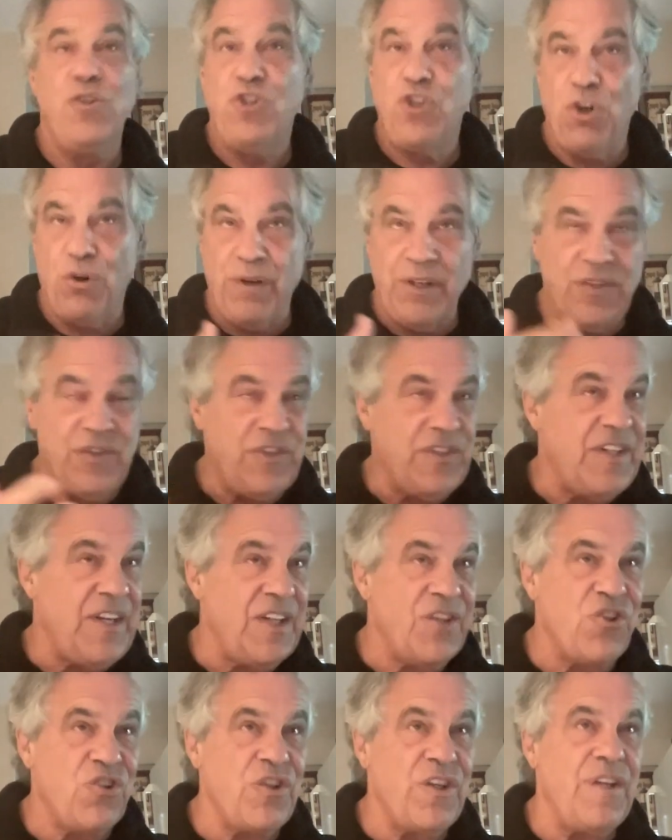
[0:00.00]

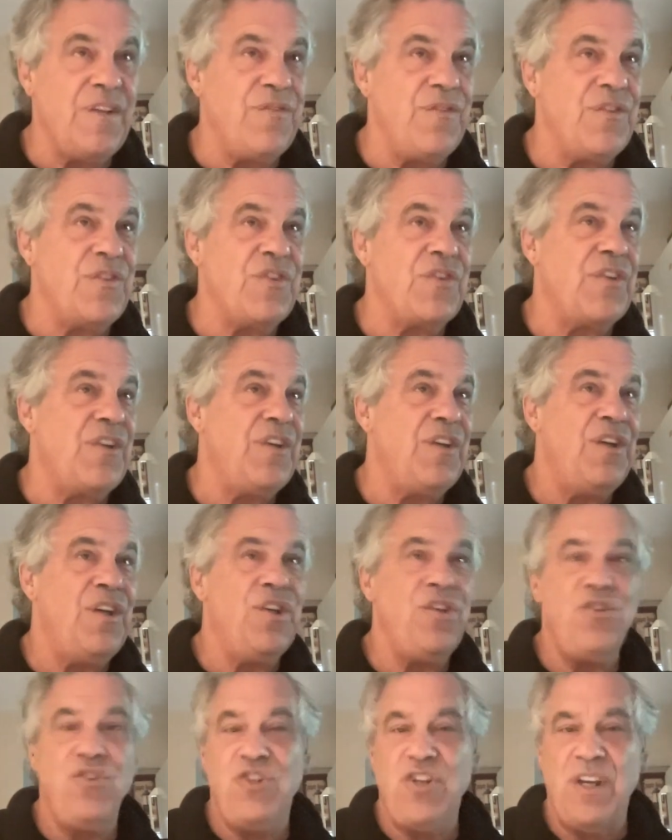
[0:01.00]
jurisdictions,
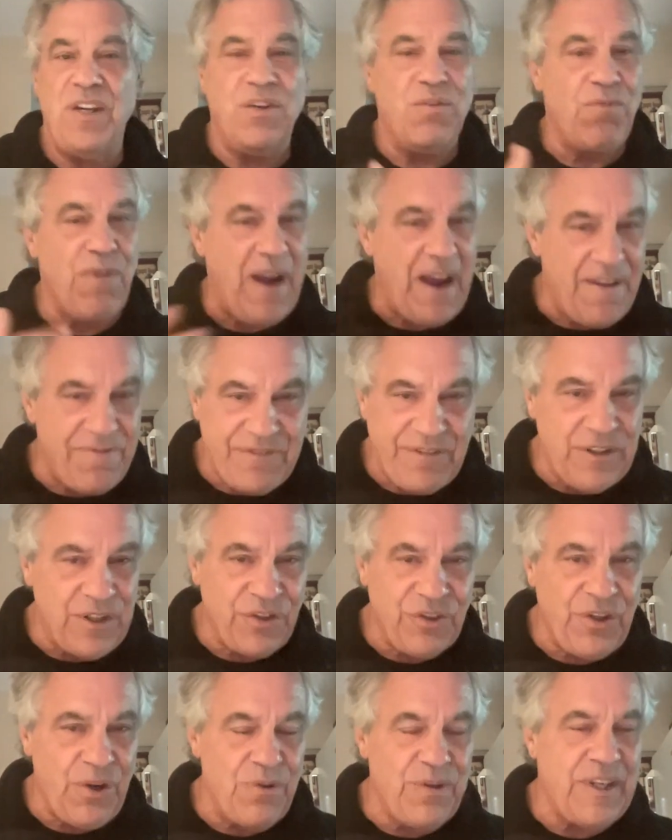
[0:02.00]
geographic
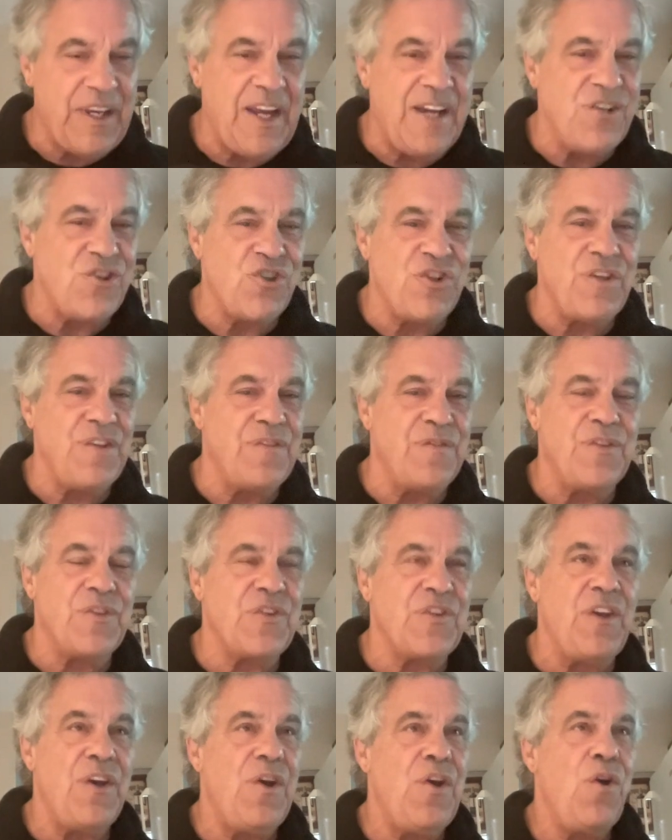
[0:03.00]

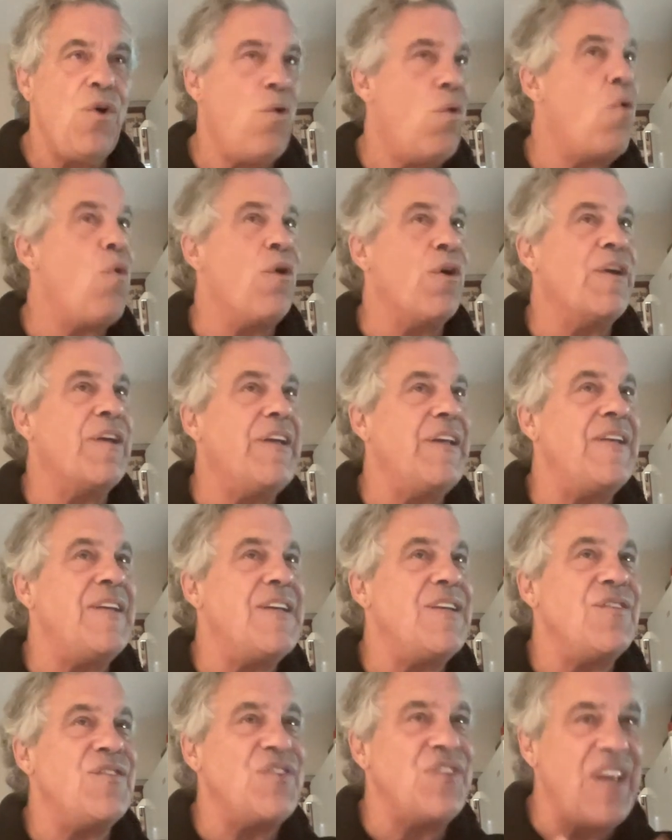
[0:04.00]
locations,
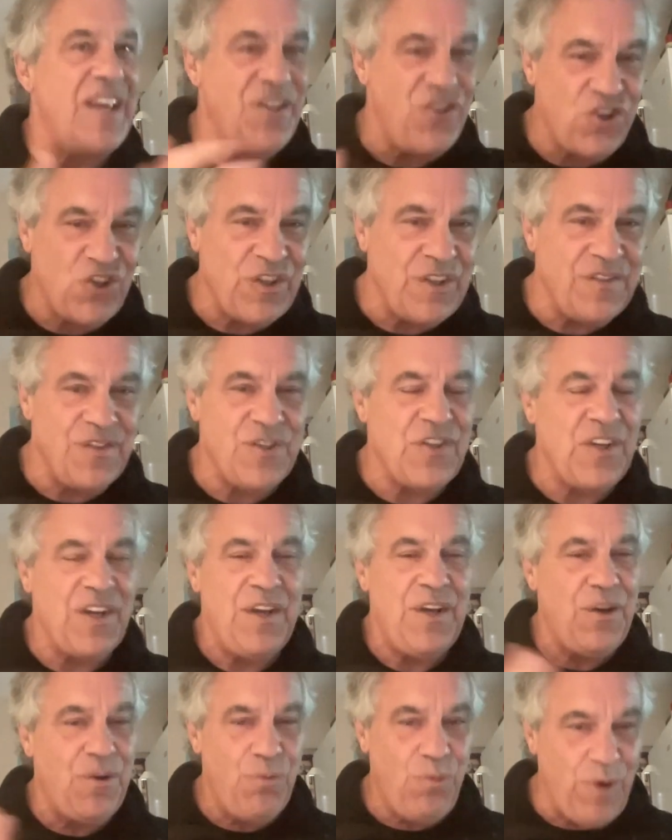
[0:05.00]
organizations,
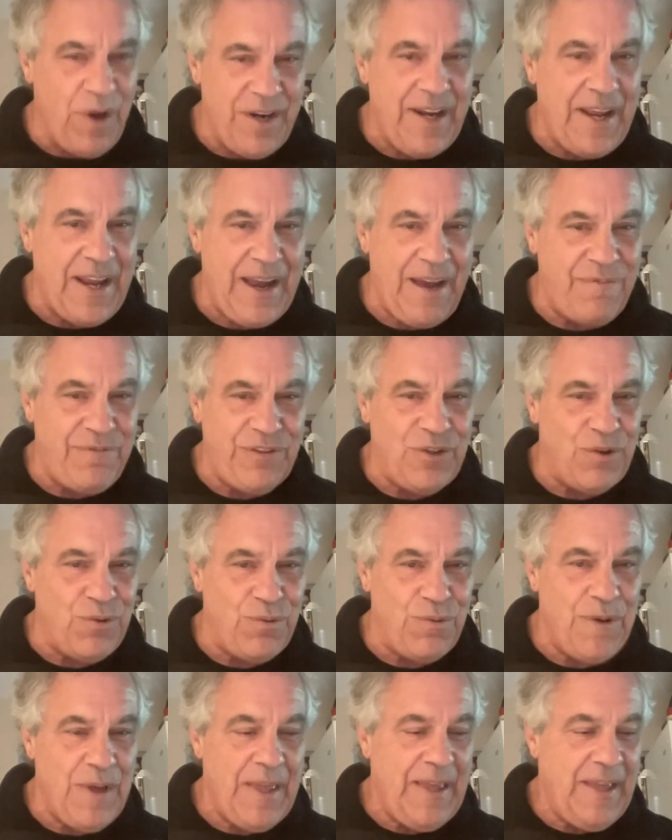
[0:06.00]
what have you.